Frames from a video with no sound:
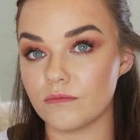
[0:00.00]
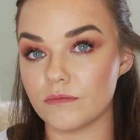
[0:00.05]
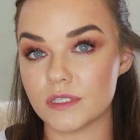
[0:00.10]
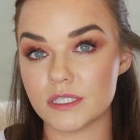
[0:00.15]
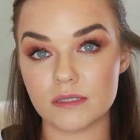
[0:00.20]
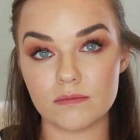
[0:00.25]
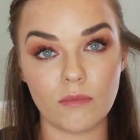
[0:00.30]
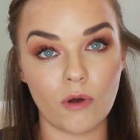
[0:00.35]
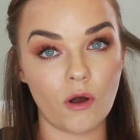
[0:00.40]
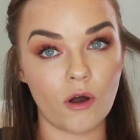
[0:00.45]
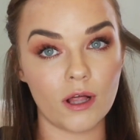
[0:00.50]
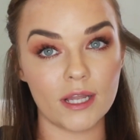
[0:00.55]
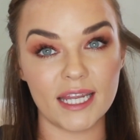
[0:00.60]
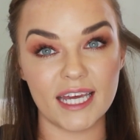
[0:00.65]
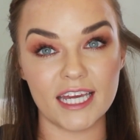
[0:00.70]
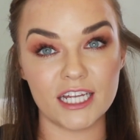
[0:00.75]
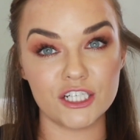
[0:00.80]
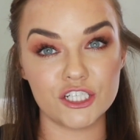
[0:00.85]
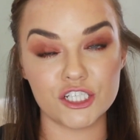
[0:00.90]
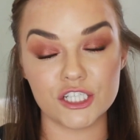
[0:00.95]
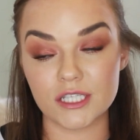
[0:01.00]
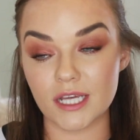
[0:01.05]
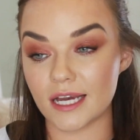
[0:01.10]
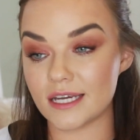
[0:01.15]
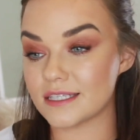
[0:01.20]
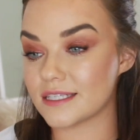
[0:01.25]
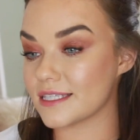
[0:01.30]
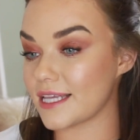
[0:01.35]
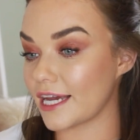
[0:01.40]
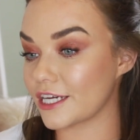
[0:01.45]
small inch
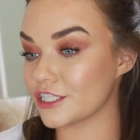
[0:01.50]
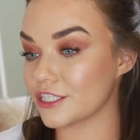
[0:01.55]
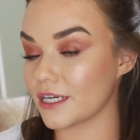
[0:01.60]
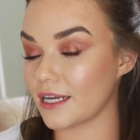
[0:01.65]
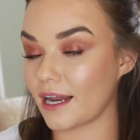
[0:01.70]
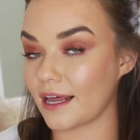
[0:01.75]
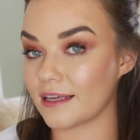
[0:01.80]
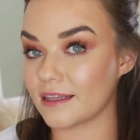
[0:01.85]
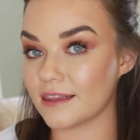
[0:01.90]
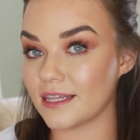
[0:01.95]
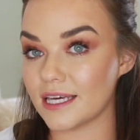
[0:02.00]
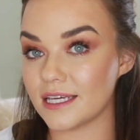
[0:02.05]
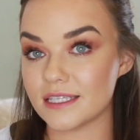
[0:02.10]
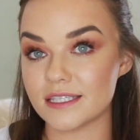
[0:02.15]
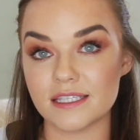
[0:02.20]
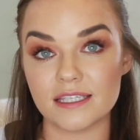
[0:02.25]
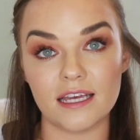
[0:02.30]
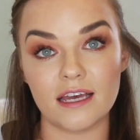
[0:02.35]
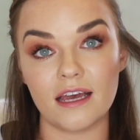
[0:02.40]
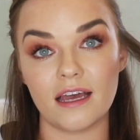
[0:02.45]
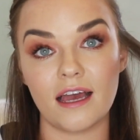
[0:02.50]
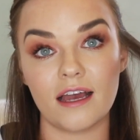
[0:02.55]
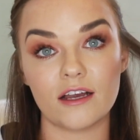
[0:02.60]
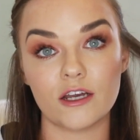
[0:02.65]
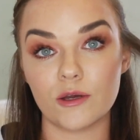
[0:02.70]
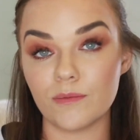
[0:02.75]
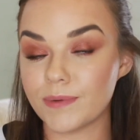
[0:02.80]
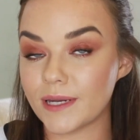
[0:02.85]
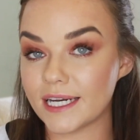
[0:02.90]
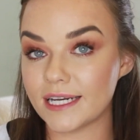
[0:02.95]
size section like this,
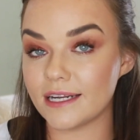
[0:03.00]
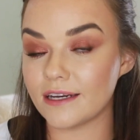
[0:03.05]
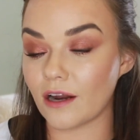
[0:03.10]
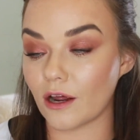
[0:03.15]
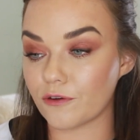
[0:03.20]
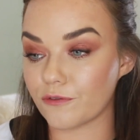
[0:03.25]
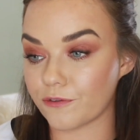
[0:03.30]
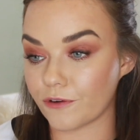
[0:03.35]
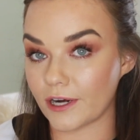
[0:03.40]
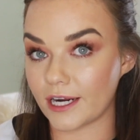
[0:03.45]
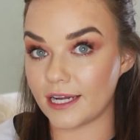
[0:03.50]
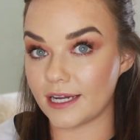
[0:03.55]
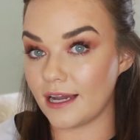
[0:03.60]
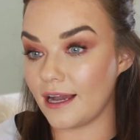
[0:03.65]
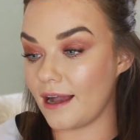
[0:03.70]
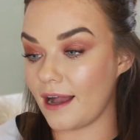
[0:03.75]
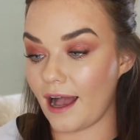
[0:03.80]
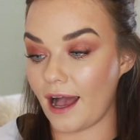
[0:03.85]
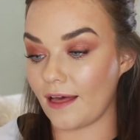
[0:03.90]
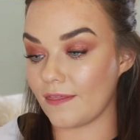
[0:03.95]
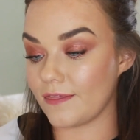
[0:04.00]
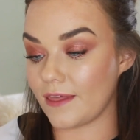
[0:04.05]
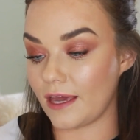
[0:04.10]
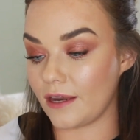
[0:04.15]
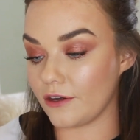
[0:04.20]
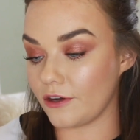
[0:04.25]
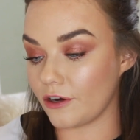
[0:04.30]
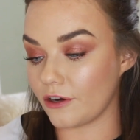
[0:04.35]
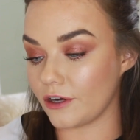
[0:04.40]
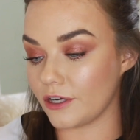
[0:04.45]
completely knot free, and
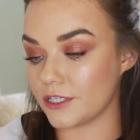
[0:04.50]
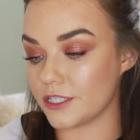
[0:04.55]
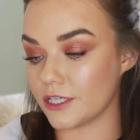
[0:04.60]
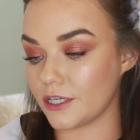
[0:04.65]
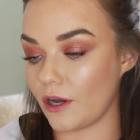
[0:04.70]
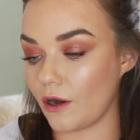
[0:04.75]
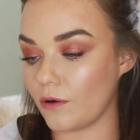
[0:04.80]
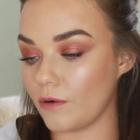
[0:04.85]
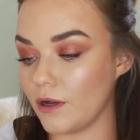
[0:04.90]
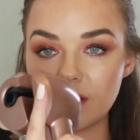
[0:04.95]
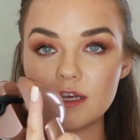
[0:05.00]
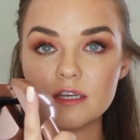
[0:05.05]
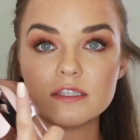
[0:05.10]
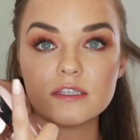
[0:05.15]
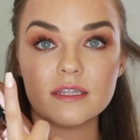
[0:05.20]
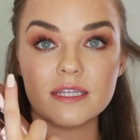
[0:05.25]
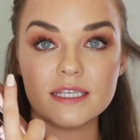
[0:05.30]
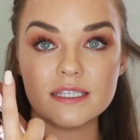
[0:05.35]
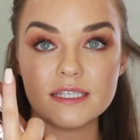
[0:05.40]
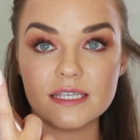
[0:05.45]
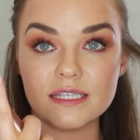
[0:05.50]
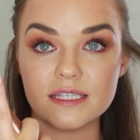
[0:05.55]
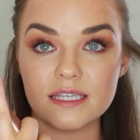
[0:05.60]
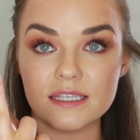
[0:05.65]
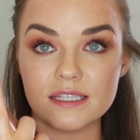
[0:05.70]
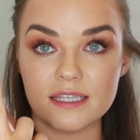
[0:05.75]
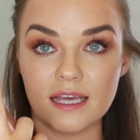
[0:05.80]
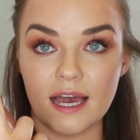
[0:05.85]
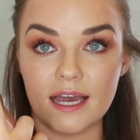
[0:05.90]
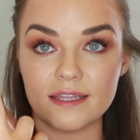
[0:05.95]
then you're good to go. So this is
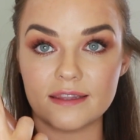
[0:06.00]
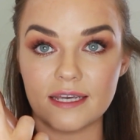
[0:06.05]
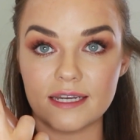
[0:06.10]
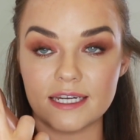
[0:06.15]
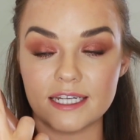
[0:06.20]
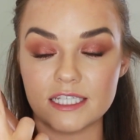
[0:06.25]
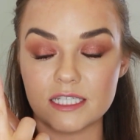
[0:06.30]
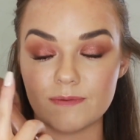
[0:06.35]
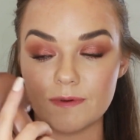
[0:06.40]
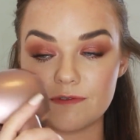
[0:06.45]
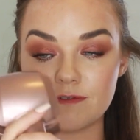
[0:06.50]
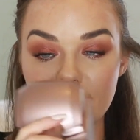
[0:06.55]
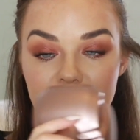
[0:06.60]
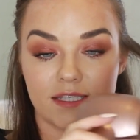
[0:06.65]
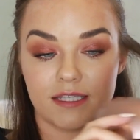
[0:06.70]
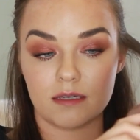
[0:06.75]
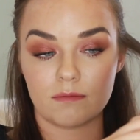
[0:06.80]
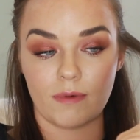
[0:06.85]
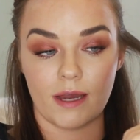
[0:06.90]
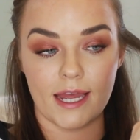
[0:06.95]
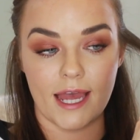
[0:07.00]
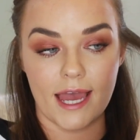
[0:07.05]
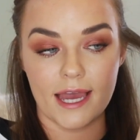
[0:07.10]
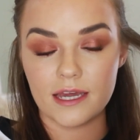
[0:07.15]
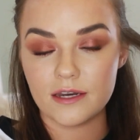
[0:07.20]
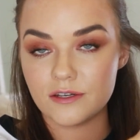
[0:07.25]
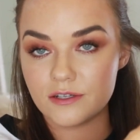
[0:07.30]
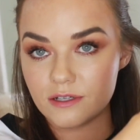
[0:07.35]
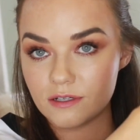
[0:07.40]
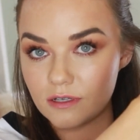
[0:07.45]
the side that needs to be facing my
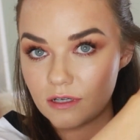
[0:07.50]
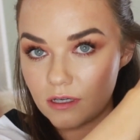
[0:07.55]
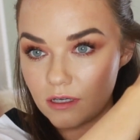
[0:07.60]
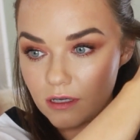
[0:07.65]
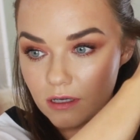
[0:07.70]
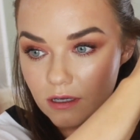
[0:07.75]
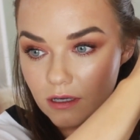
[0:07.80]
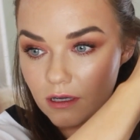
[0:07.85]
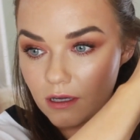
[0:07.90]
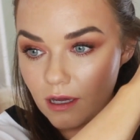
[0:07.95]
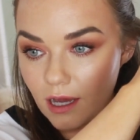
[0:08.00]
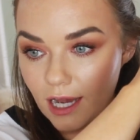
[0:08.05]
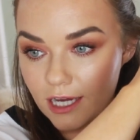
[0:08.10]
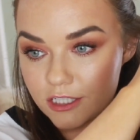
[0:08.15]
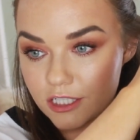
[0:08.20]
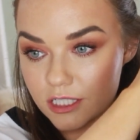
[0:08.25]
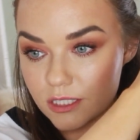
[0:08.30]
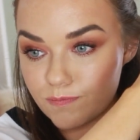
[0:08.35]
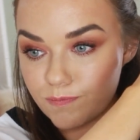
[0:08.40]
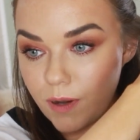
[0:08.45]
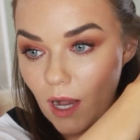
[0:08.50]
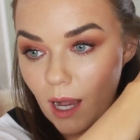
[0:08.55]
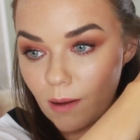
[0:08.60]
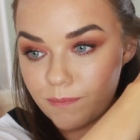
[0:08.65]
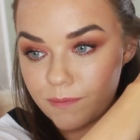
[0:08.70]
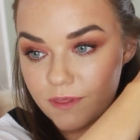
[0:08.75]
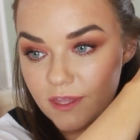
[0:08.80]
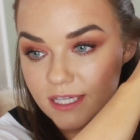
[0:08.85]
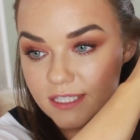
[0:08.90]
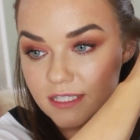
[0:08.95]
head. I just
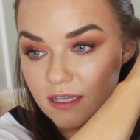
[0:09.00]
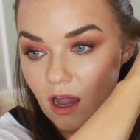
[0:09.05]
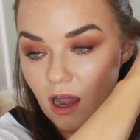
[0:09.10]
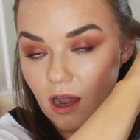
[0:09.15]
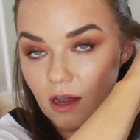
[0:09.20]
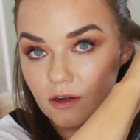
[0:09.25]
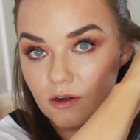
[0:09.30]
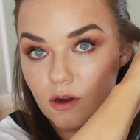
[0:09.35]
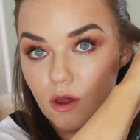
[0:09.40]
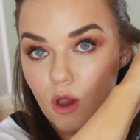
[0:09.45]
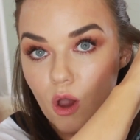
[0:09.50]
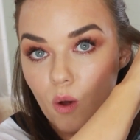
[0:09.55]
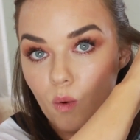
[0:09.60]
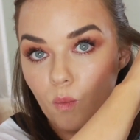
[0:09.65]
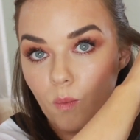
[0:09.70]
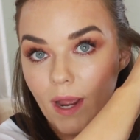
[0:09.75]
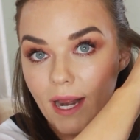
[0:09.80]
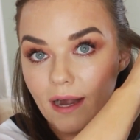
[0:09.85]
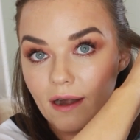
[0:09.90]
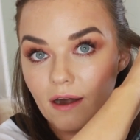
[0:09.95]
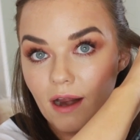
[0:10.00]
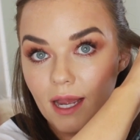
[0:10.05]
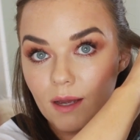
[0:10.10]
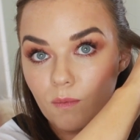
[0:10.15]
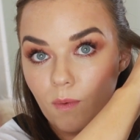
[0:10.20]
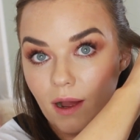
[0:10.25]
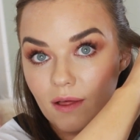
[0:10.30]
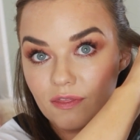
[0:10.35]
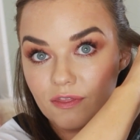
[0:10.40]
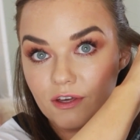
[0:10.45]
pop this on where I
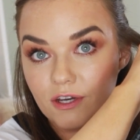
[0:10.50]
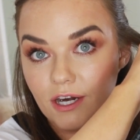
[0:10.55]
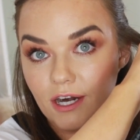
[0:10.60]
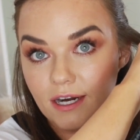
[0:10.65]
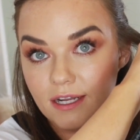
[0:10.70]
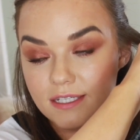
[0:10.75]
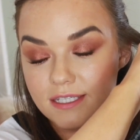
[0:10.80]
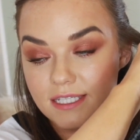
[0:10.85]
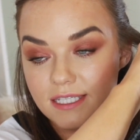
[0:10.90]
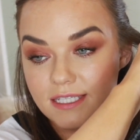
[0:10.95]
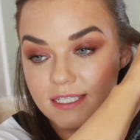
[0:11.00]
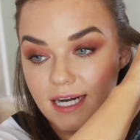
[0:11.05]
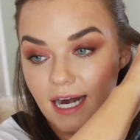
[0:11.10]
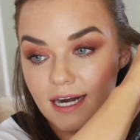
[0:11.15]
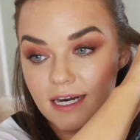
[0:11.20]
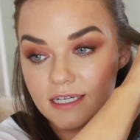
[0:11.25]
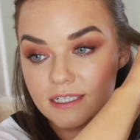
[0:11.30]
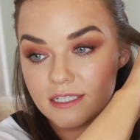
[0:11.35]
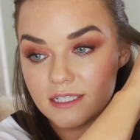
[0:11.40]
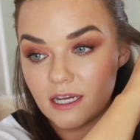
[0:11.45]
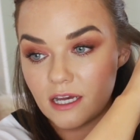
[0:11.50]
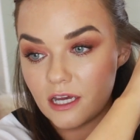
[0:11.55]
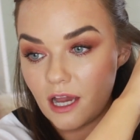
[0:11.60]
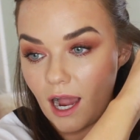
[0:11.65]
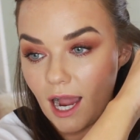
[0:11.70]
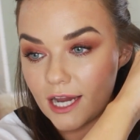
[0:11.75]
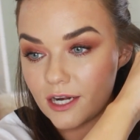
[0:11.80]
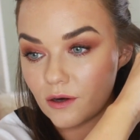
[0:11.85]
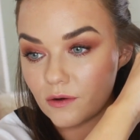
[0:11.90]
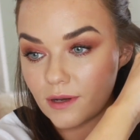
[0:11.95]
want the curl to start.
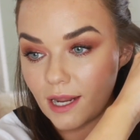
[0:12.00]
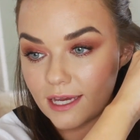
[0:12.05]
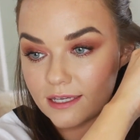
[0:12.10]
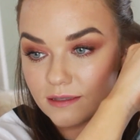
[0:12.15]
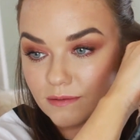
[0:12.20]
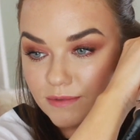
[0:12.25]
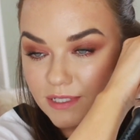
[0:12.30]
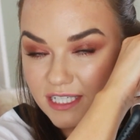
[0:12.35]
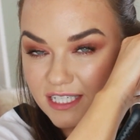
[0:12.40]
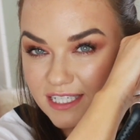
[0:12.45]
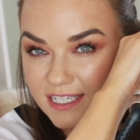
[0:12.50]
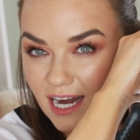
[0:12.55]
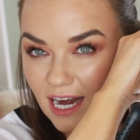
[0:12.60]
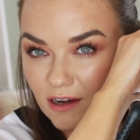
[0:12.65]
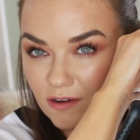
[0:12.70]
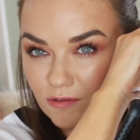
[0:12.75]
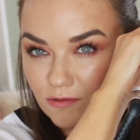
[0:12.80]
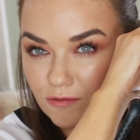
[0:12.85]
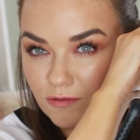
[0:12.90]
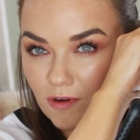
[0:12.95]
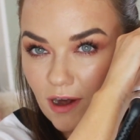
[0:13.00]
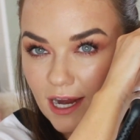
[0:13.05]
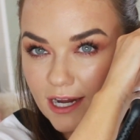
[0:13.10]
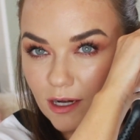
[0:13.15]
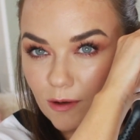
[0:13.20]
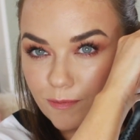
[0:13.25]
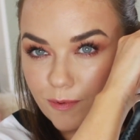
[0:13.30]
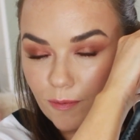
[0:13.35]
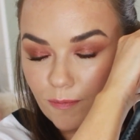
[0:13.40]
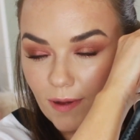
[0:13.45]
I don't like them to start
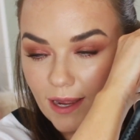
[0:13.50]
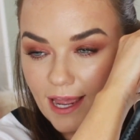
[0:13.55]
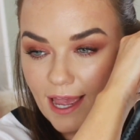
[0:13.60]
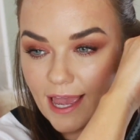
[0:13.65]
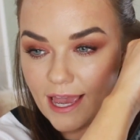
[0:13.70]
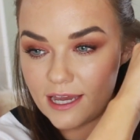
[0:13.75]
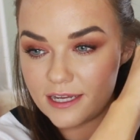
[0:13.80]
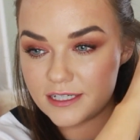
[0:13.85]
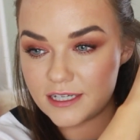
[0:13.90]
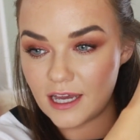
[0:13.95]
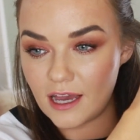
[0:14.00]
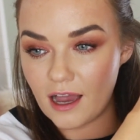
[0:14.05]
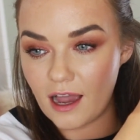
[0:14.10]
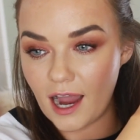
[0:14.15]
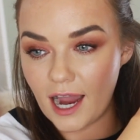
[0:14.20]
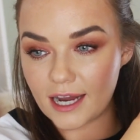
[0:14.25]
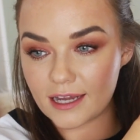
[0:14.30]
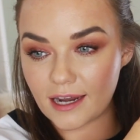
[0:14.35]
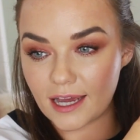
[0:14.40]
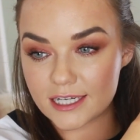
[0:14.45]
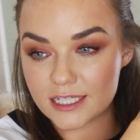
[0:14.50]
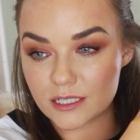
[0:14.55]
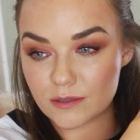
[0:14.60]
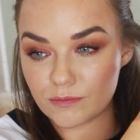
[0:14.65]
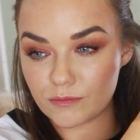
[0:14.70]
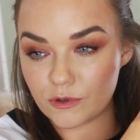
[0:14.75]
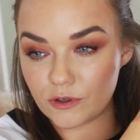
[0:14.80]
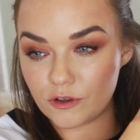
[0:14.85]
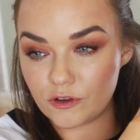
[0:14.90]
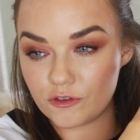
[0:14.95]
right up at my head. I like
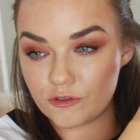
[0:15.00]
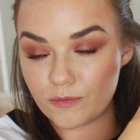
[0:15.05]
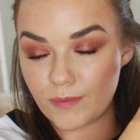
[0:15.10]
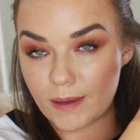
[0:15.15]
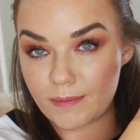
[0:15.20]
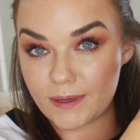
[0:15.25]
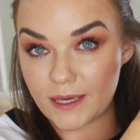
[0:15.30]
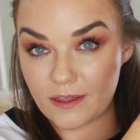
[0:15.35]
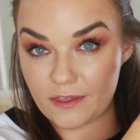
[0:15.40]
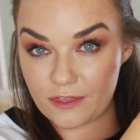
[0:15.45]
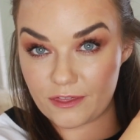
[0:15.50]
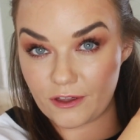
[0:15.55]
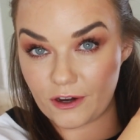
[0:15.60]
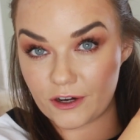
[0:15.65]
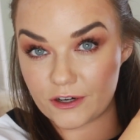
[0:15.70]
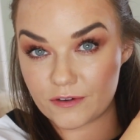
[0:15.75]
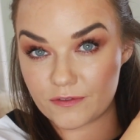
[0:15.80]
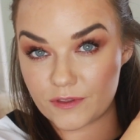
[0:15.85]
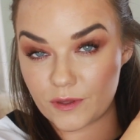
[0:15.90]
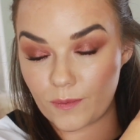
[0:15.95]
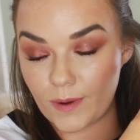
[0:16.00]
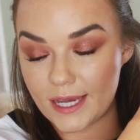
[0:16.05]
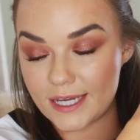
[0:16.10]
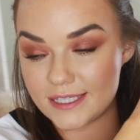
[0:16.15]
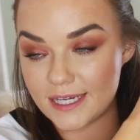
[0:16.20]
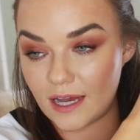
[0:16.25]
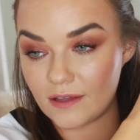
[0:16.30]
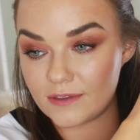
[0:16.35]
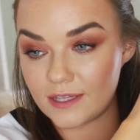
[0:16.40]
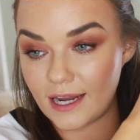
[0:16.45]
to move maybe a third of the way
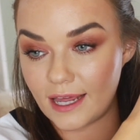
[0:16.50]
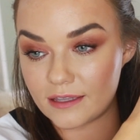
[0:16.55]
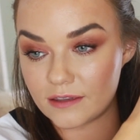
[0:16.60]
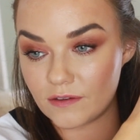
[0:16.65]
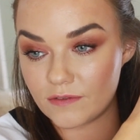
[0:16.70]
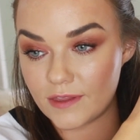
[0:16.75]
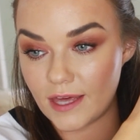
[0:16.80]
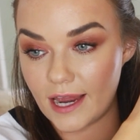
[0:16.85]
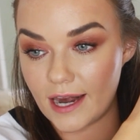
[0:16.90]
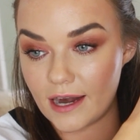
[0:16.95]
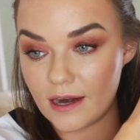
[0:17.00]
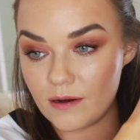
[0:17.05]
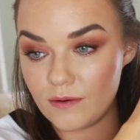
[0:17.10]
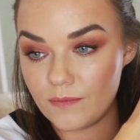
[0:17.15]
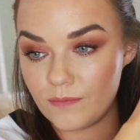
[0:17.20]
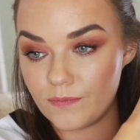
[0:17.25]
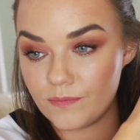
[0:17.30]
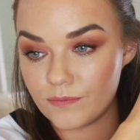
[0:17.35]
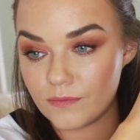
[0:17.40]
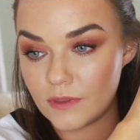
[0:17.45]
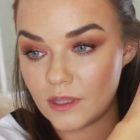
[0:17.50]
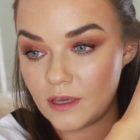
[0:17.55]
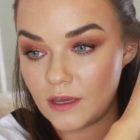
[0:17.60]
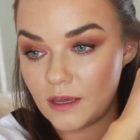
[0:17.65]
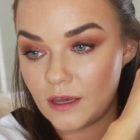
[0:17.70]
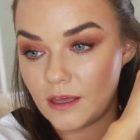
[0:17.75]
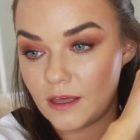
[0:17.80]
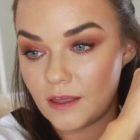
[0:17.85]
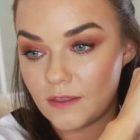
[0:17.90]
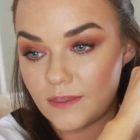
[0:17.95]
down the length of the hair.
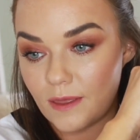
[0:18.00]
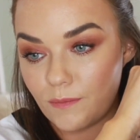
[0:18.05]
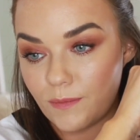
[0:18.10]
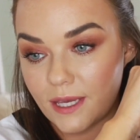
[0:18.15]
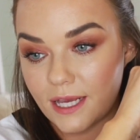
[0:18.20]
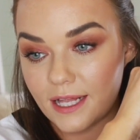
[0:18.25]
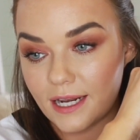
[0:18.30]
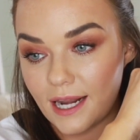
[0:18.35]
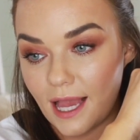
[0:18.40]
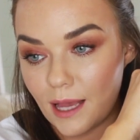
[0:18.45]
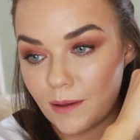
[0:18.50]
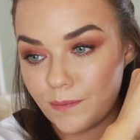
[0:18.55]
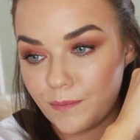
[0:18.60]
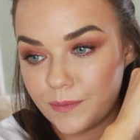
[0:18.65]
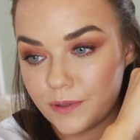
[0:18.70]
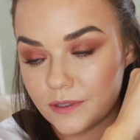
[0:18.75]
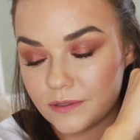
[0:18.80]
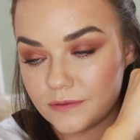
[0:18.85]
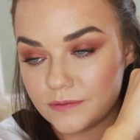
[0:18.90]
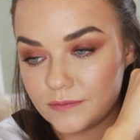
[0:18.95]
Then we clamp